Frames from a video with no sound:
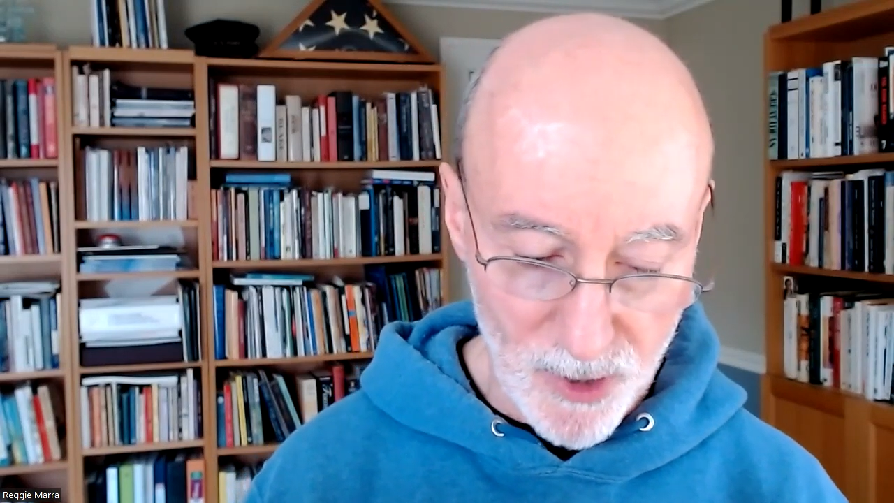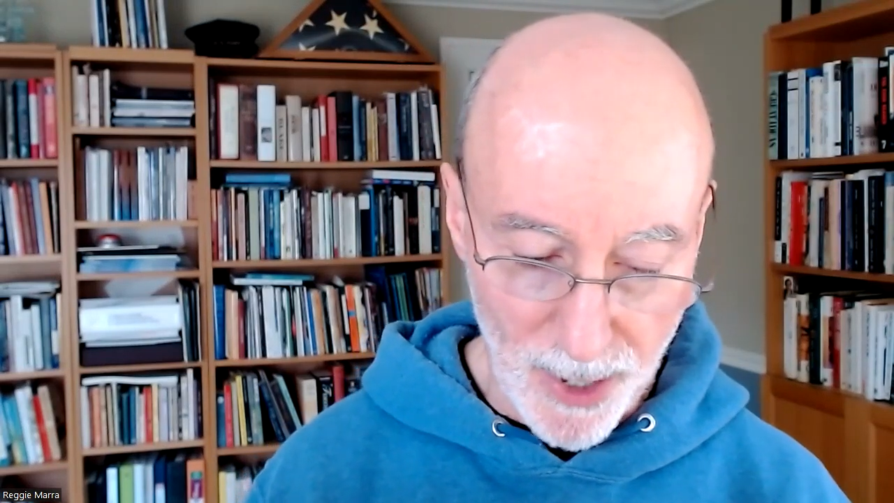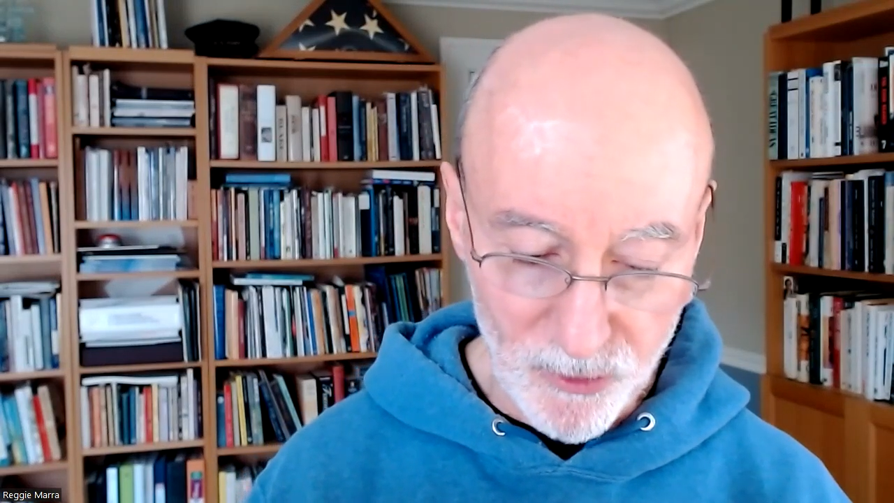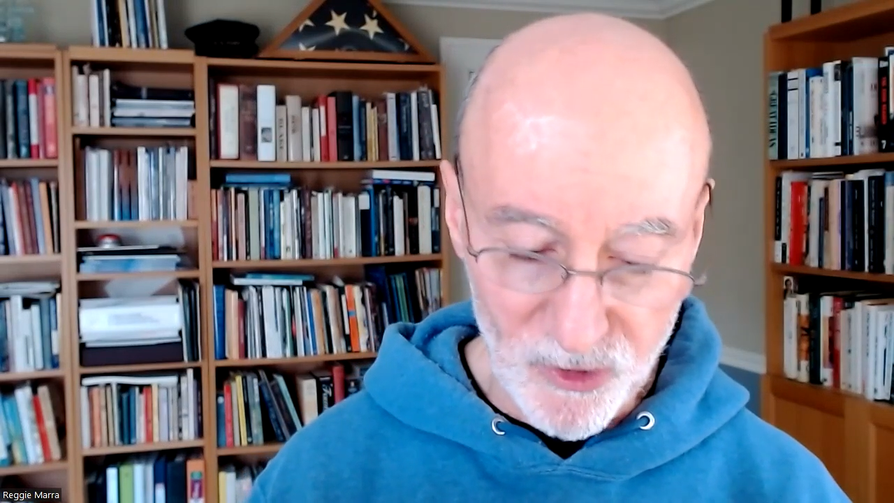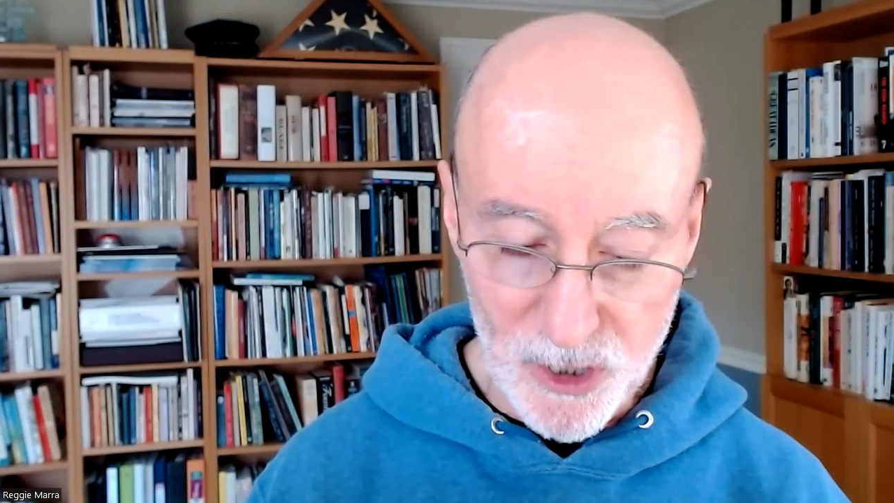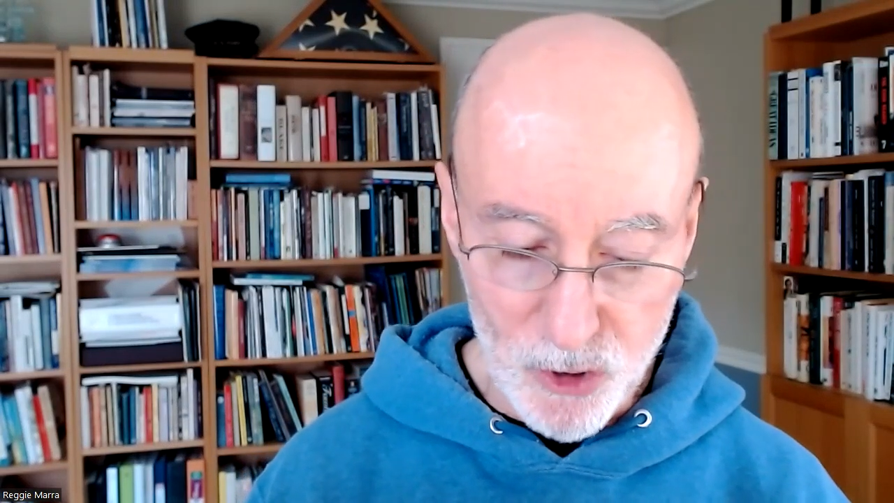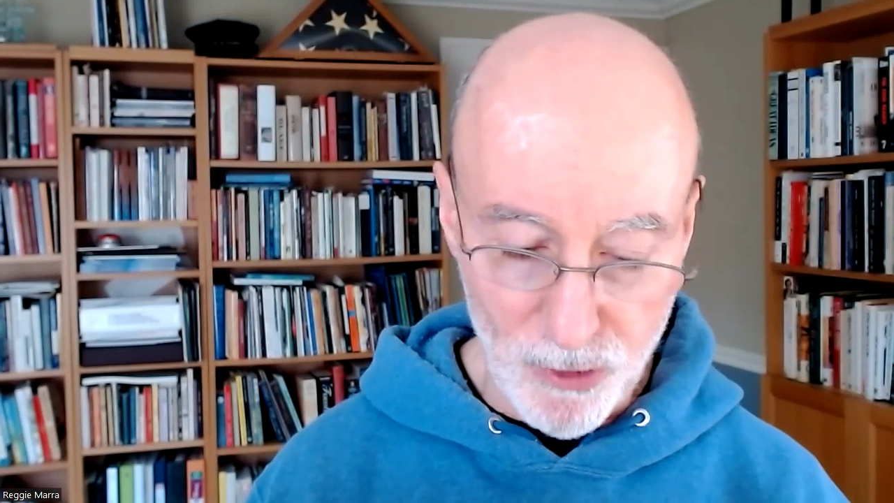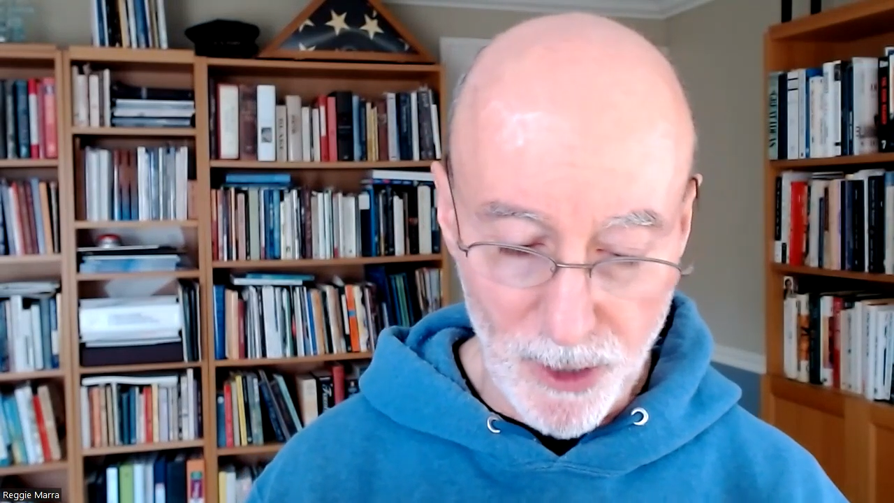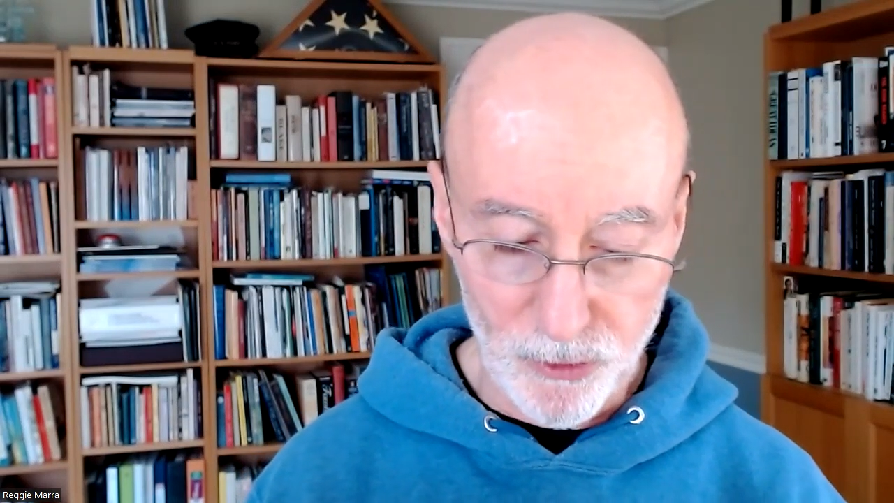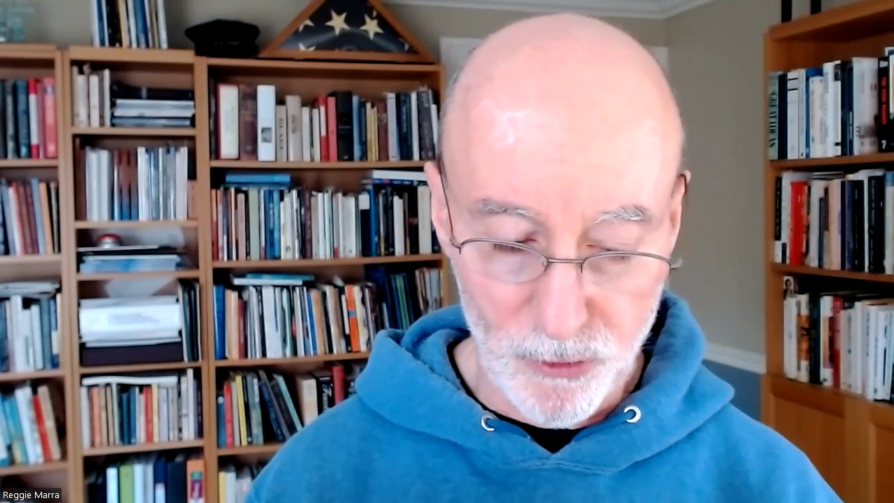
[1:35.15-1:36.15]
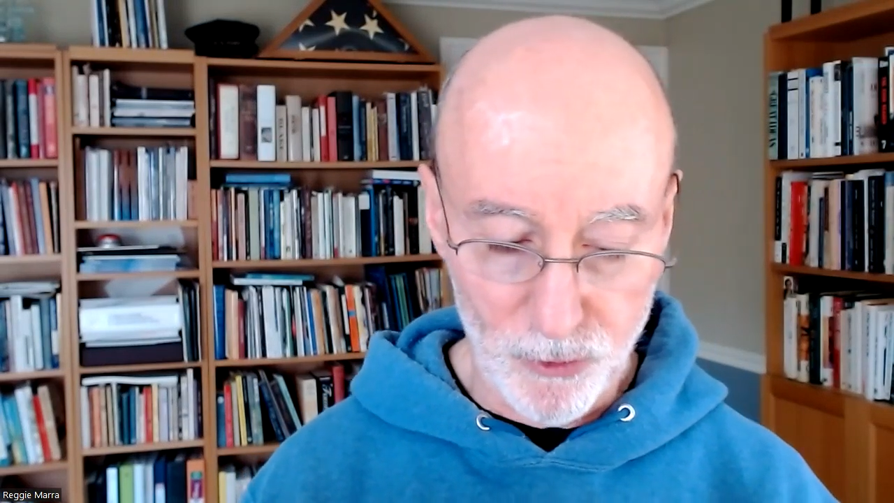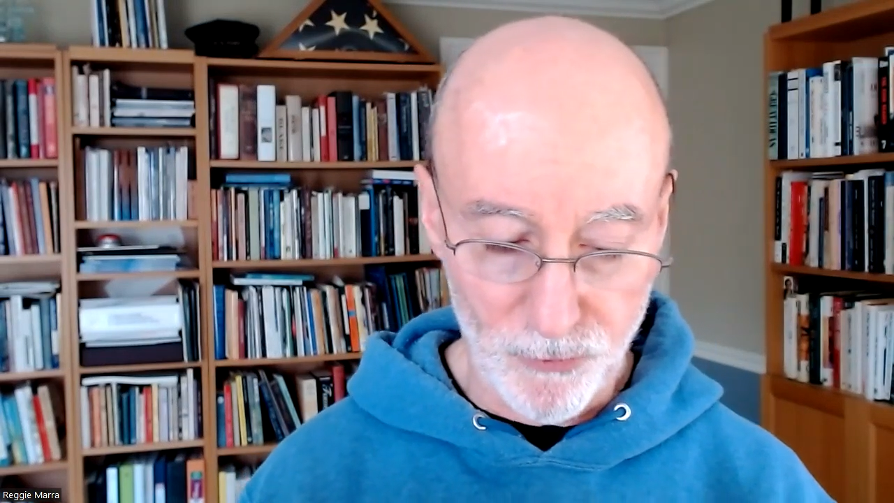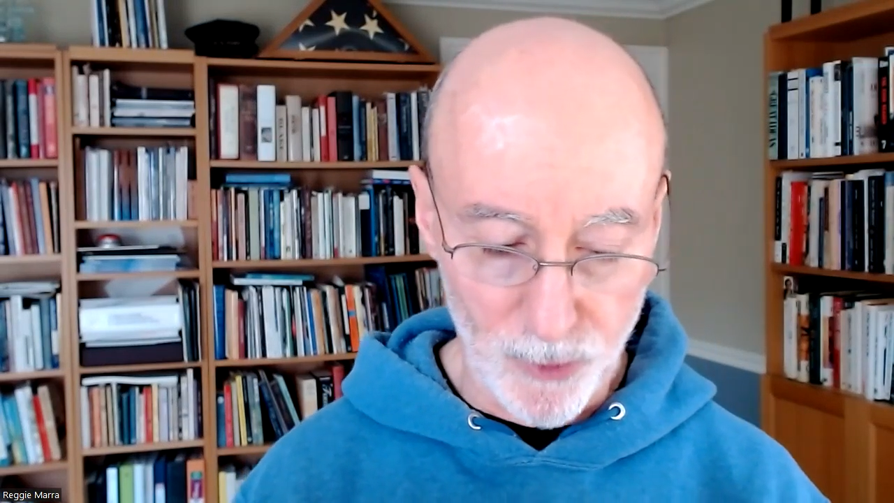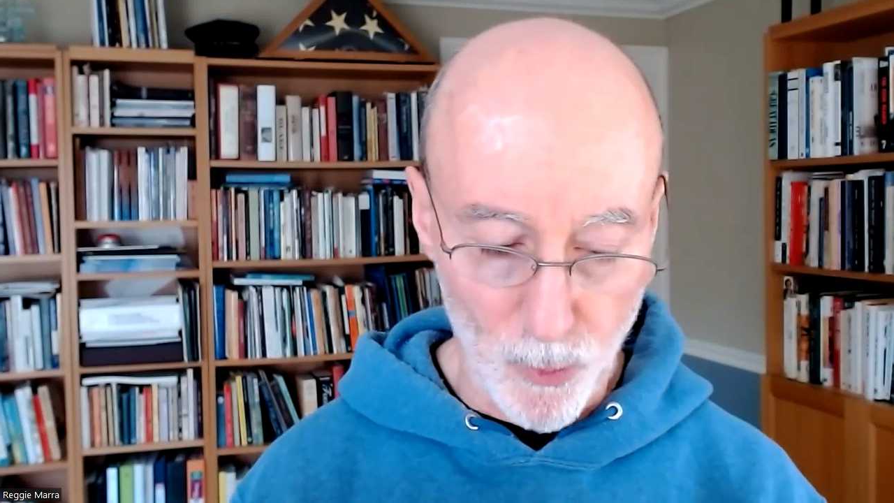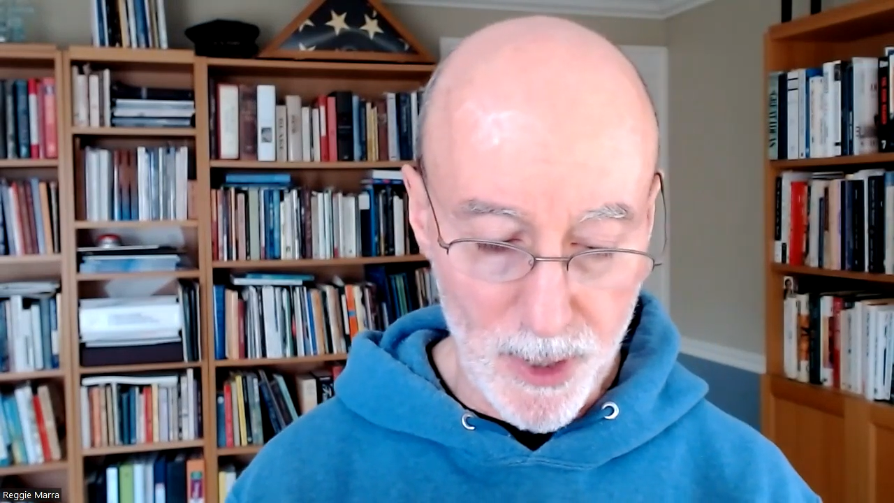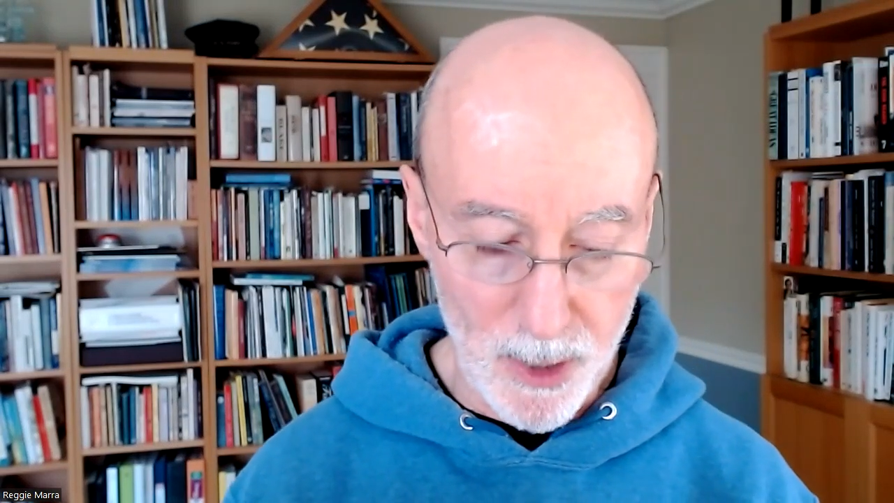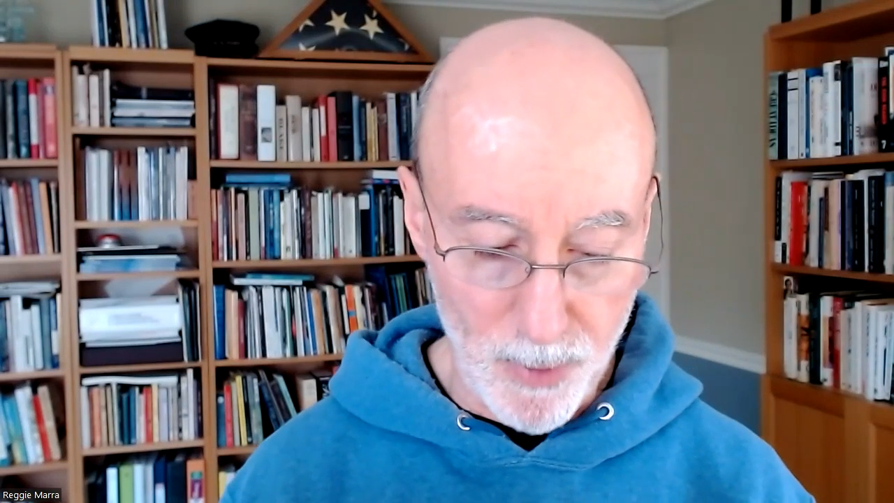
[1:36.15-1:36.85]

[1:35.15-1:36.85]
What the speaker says: I'd see tracers floating